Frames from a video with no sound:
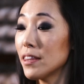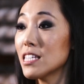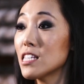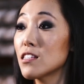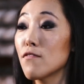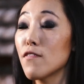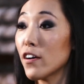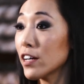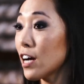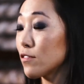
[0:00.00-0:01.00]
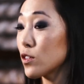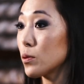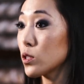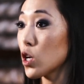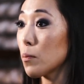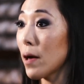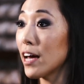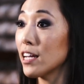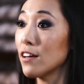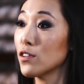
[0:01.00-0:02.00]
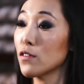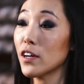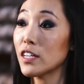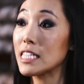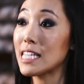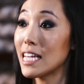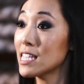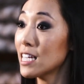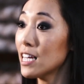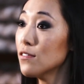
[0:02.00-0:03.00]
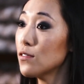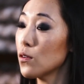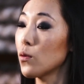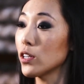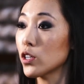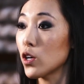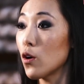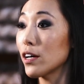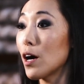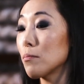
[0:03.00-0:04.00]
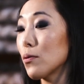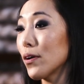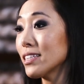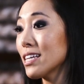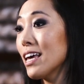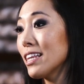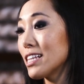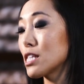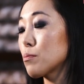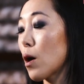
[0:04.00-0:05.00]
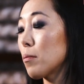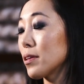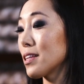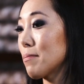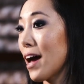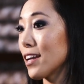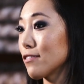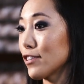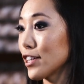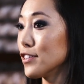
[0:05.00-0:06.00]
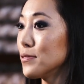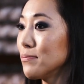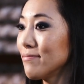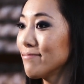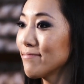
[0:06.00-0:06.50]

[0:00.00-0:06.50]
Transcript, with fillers: But this is a very comfortable toe pad. If you're very sensitive when you're going on pointe, this is probably the padding for you.